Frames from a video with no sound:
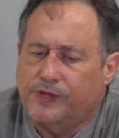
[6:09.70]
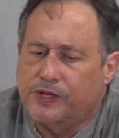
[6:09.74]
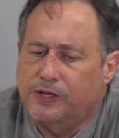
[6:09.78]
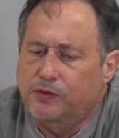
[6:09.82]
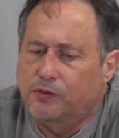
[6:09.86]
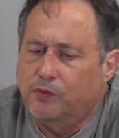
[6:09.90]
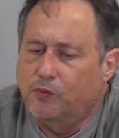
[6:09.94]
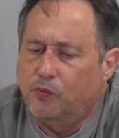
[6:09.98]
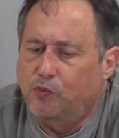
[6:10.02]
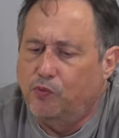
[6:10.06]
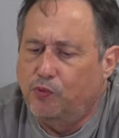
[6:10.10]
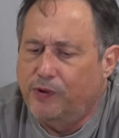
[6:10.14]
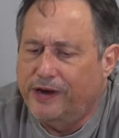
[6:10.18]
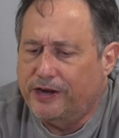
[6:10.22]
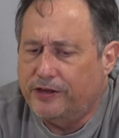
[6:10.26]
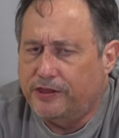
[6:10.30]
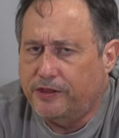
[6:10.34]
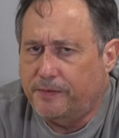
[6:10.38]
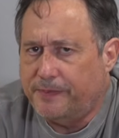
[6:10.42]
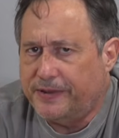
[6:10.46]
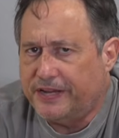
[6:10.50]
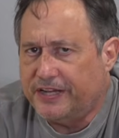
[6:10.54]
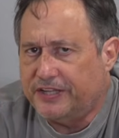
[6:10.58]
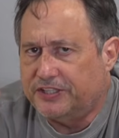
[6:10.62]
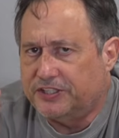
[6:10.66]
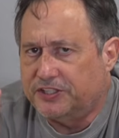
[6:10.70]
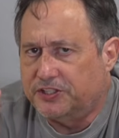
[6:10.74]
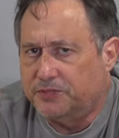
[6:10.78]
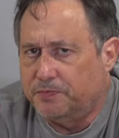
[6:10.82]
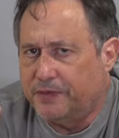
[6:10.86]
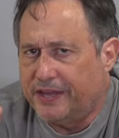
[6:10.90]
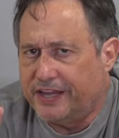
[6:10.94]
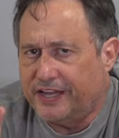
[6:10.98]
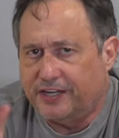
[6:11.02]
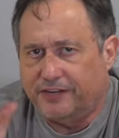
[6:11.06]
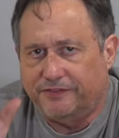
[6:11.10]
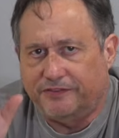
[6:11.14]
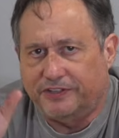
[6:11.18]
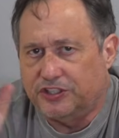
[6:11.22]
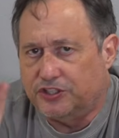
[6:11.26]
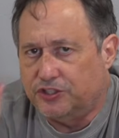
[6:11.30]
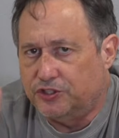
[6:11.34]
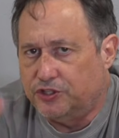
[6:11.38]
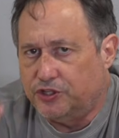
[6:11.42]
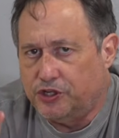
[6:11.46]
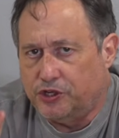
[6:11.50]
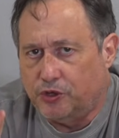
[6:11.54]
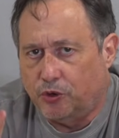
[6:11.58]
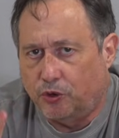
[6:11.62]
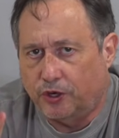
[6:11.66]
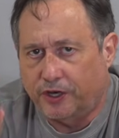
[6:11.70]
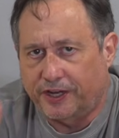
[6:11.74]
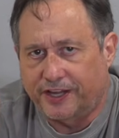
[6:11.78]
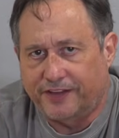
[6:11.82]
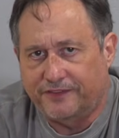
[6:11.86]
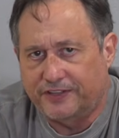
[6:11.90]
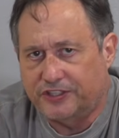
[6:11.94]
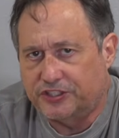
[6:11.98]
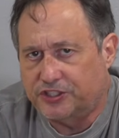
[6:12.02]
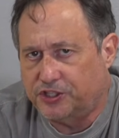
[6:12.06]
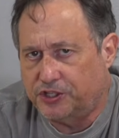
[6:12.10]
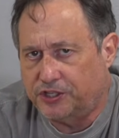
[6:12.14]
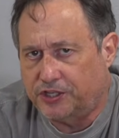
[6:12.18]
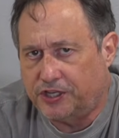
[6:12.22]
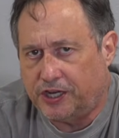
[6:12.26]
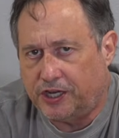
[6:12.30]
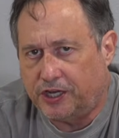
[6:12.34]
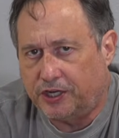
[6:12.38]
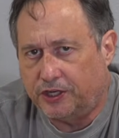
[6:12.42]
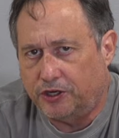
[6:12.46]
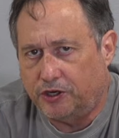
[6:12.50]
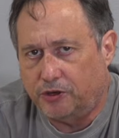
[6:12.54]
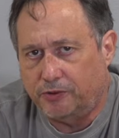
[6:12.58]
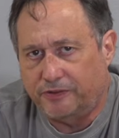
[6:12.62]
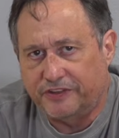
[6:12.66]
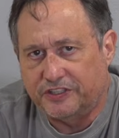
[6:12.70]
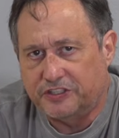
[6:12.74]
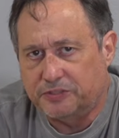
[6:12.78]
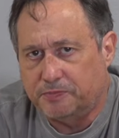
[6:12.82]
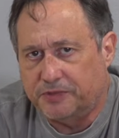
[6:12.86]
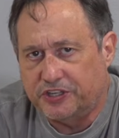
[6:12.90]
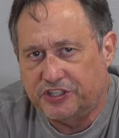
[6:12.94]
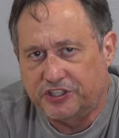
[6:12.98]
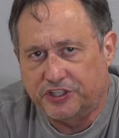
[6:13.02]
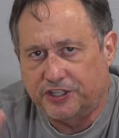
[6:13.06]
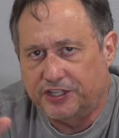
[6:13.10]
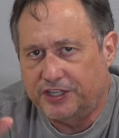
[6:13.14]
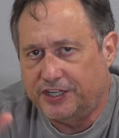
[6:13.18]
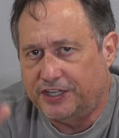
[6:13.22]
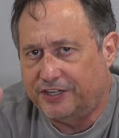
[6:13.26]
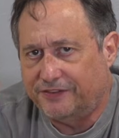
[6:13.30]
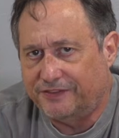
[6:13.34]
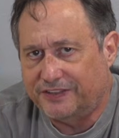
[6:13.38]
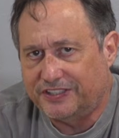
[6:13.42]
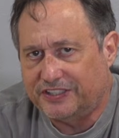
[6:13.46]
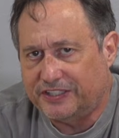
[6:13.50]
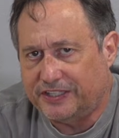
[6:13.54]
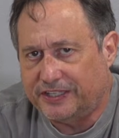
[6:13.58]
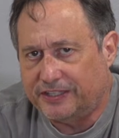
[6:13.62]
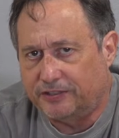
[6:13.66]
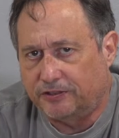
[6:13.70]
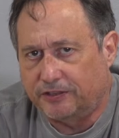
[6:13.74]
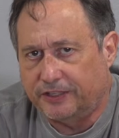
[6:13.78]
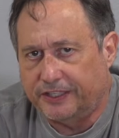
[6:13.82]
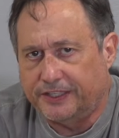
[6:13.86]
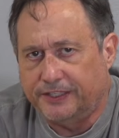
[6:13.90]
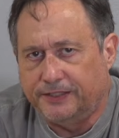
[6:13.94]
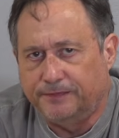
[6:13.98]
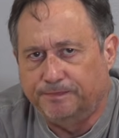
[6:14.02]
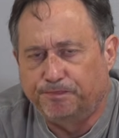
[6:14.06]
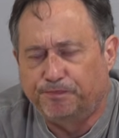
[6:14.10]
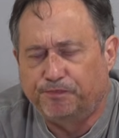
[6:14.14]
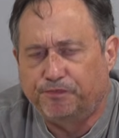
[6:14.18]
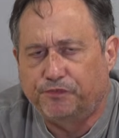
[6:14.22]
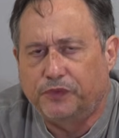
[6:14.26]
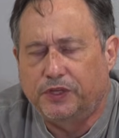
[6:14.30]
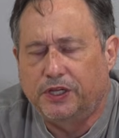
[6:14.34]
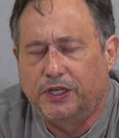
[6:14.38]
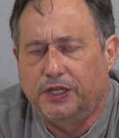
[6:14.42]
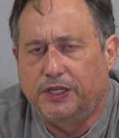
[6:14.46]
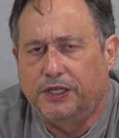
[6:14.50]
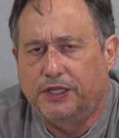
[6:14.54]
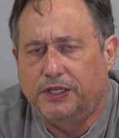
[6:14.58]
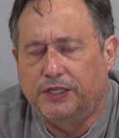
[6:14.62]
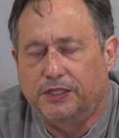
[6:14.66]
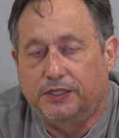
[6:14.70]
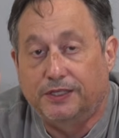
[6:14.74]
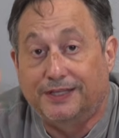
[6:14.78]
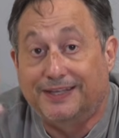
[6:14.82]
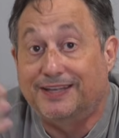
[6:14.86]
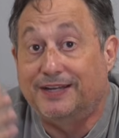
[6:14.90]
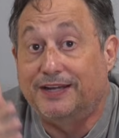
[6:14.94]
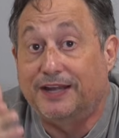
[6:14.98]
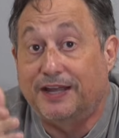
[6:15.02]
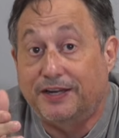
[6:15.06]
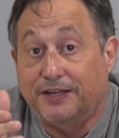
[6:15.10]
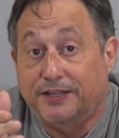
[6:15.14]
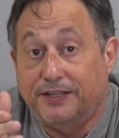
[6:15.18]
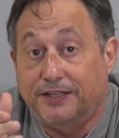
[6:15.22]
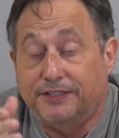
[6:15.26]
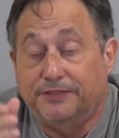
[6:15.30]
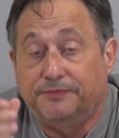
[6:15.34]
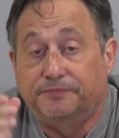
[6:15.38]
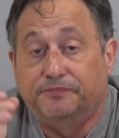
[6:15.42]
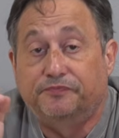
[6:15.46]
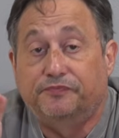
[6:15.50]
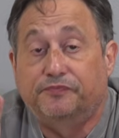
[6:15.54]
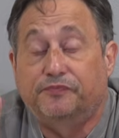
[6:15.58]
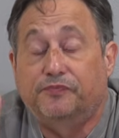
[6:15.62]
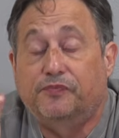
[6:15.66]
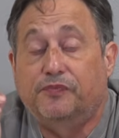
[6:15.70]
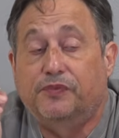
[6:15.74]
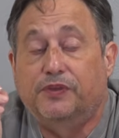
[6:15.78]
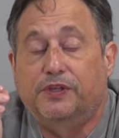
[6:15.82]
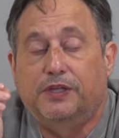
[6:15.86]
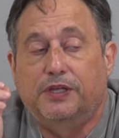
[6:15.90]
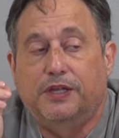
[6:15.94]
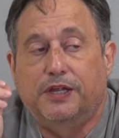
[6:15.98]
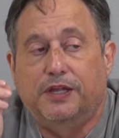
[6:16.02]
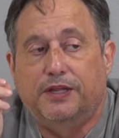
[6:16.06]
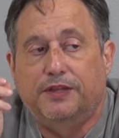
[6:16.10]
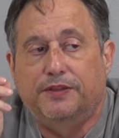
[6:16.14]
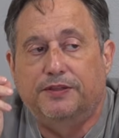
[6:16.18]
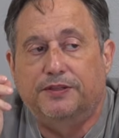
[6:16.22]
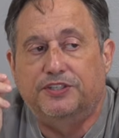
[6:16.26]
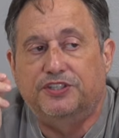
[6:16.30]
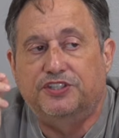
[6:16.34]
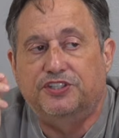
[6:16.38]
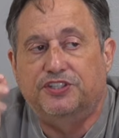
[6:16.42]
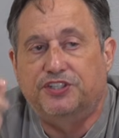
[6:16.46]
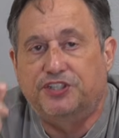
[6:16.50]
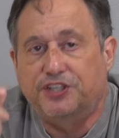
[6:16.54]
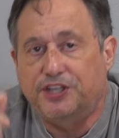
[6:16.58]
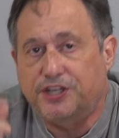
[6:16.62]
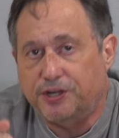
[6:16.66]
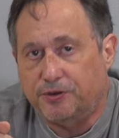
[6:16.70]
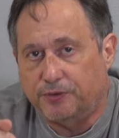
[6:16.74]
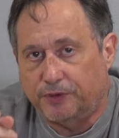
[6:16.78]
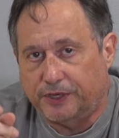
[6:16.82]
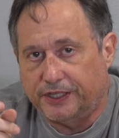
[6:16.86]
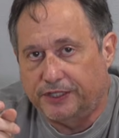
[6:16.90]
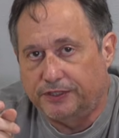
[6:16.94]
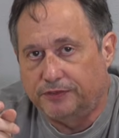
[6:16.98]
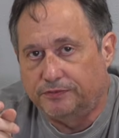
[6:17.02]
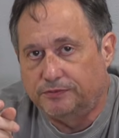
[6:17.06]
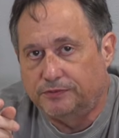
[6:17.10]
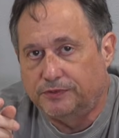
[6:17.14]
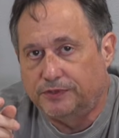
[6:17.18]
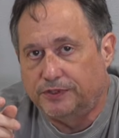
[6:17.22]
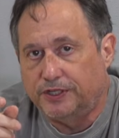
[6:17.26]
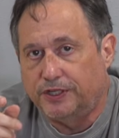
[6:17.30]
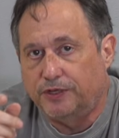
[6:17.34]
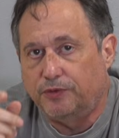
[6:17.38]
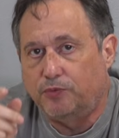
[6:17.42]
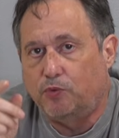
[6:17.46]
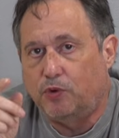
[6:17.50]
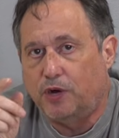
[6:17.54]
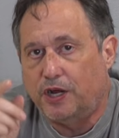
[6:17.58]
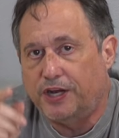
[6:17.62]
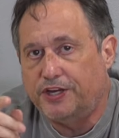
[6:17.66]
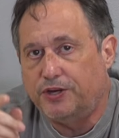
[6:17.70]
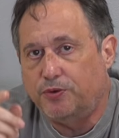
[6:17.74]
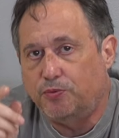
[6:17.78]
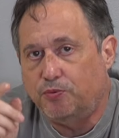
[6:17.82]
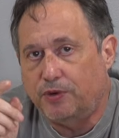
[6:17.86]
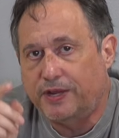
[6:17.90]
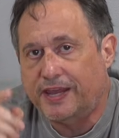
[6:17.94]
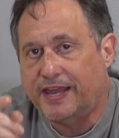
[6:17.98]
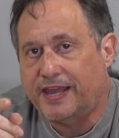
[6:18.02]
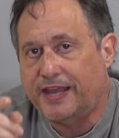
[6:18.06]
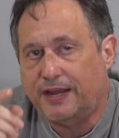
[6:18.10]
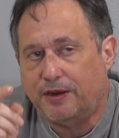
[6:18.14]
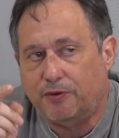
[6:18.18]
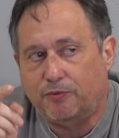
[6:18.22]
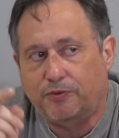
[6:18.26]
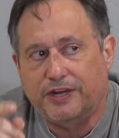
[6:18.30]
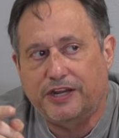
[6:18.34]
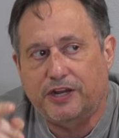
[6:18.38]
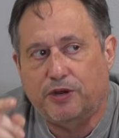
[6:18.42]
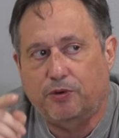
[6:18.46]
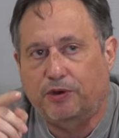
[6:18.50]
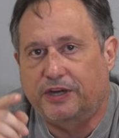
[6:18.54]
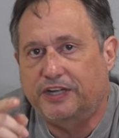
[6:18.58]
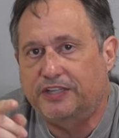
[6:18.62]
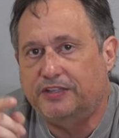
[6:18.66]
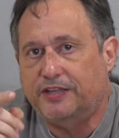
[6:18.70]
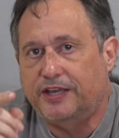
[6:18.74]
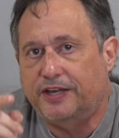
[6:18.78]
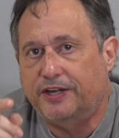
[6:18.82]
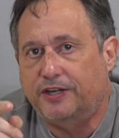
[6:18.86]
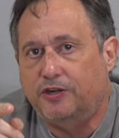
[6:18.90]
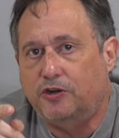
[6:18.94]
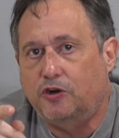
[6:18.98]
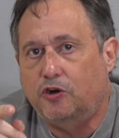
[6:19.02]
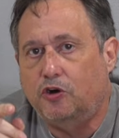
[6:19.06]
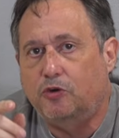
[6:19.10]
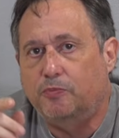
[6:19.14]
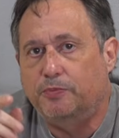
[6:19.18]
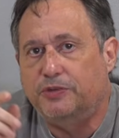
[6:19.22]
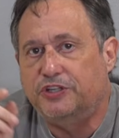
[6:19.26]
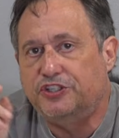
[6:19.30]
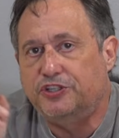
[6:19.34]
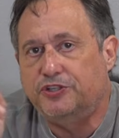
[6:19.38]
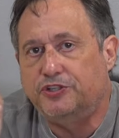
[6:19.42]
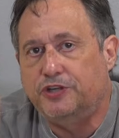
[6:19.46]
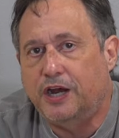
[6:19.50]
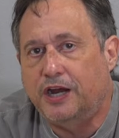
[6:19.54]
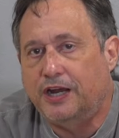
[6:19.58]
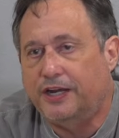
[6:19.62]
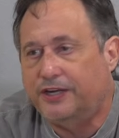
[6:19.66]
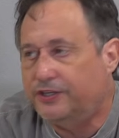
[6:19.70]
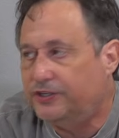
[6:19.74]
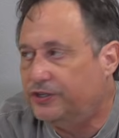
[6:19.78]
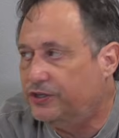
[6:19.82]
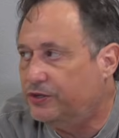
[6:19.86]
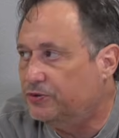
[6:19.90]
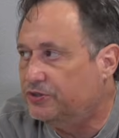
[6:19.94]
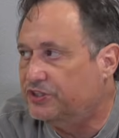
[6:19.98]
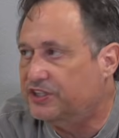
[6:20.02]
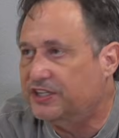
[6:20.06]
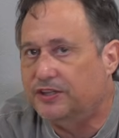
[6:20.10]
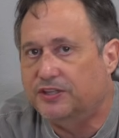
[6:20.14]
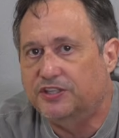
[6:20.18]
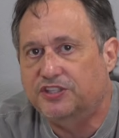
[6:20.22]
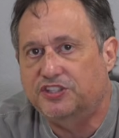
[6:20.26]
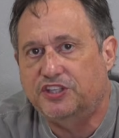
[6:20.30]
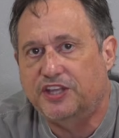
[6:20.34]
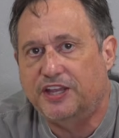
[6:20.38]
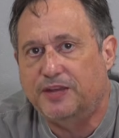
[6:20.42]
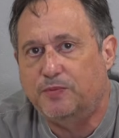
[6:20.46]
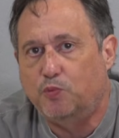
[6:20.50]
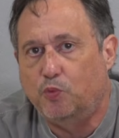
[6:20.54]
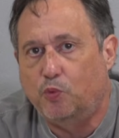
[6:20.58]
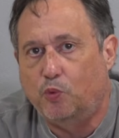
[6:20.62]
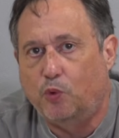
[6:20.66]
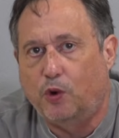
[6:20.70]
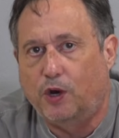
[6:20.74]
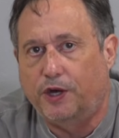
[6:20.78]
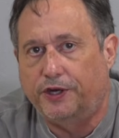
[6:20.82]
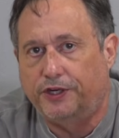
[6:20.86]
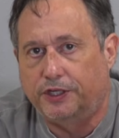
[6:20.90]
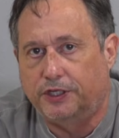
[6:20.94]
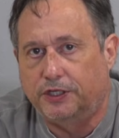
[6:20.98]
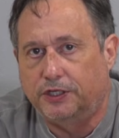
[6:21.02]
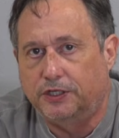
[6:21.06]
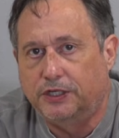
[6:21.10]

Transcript: Where the pizza's made, if it's New York, if it's Chicago, if it's Michigan, if it's Italy, Connecticut, the secret and why you can't recreate that at home is you're not using the same water.